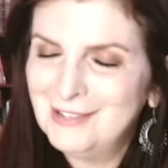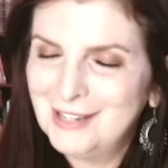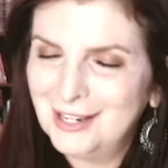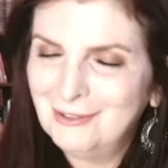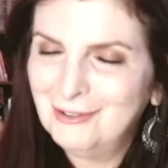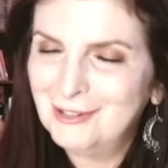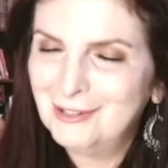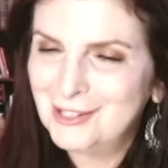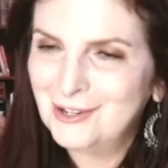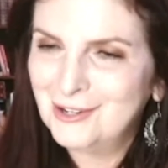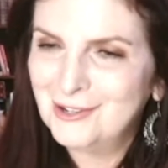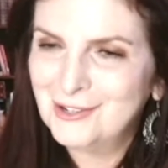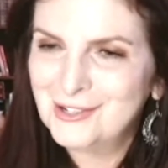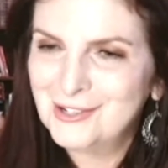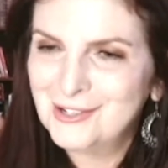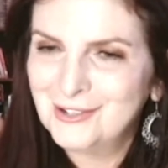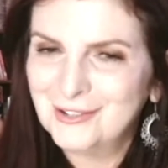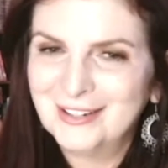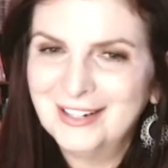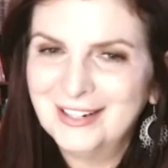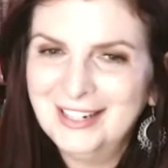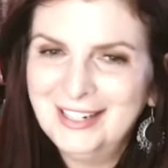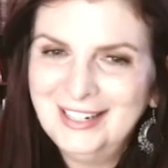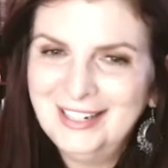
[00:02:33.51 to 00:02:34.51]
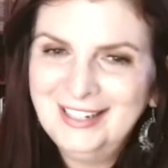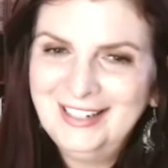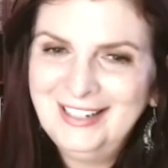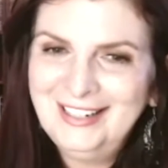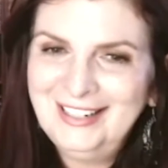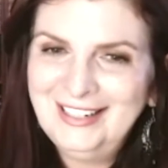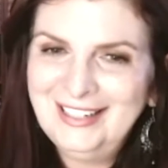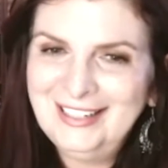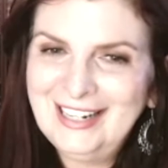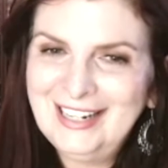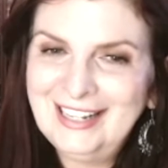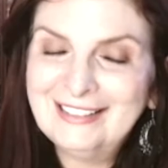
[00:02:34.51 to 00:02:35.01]
I was also
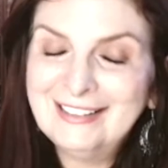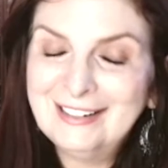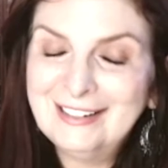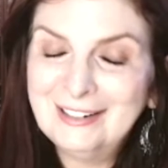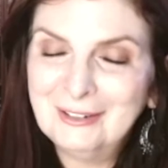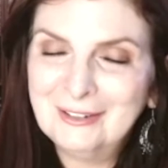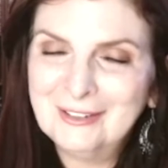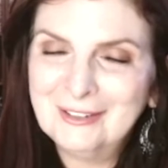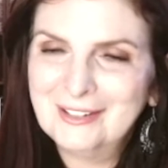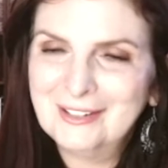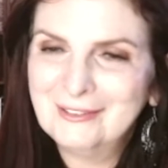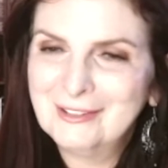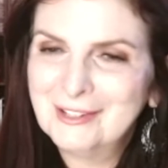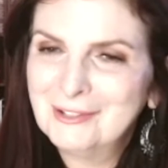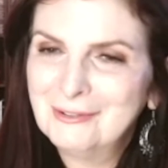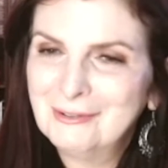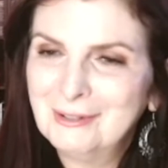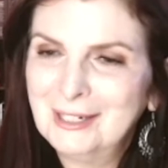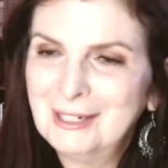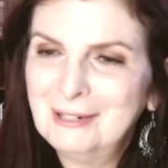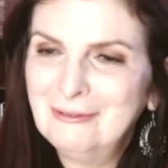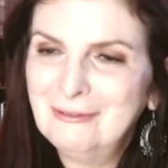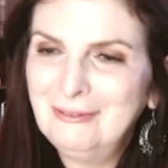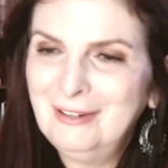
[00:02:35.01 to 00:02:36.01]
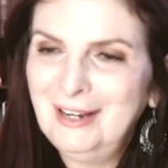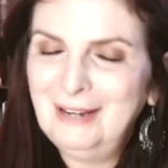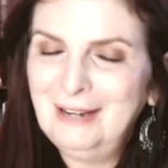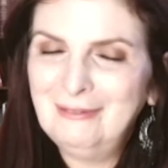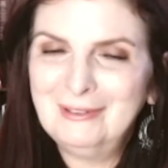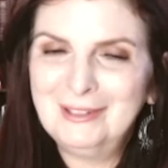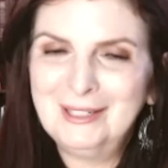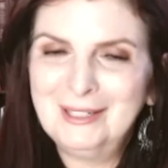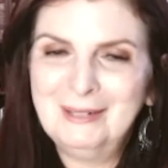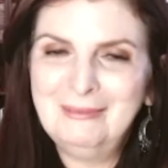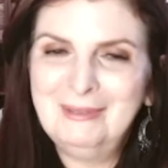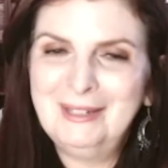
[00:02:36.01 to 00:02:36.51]
an adult. I was 25
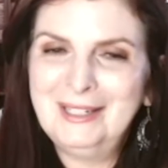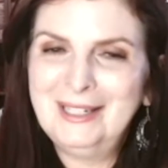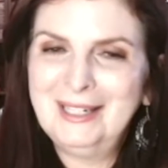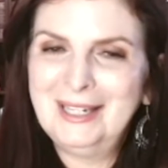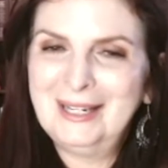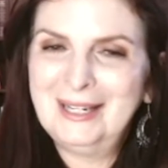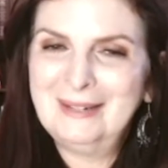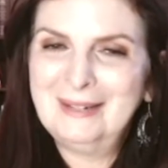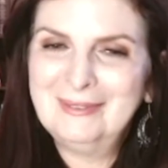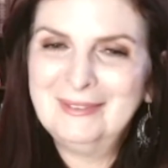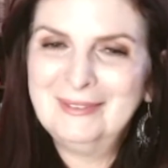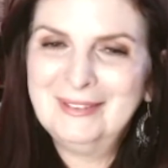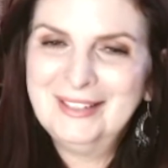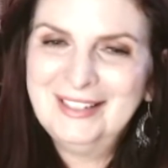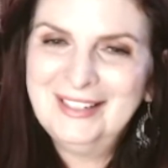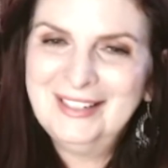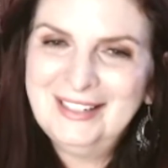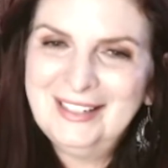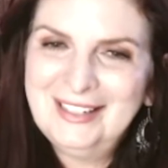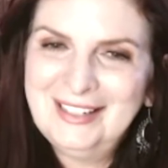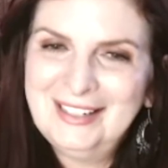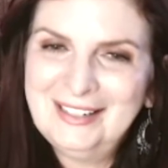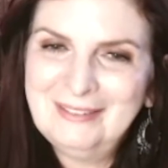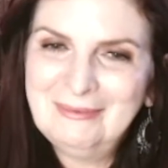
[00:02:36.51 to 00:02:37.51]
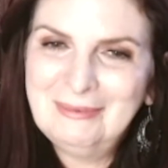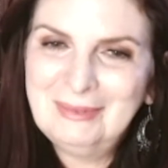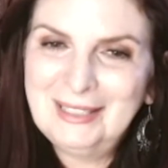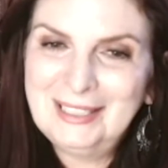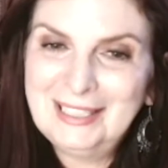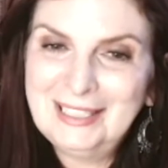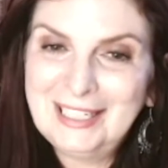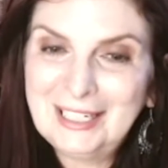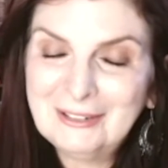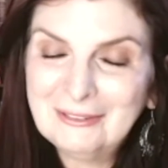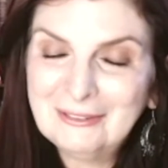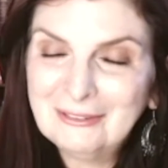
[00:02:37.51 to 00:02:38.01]
when I became a
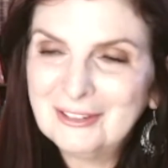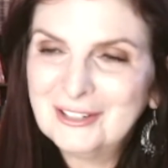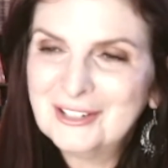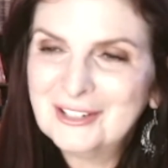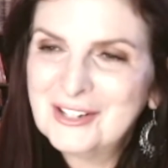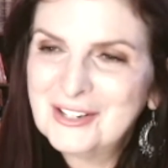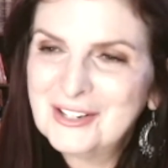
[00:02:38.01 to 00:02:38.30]
believer.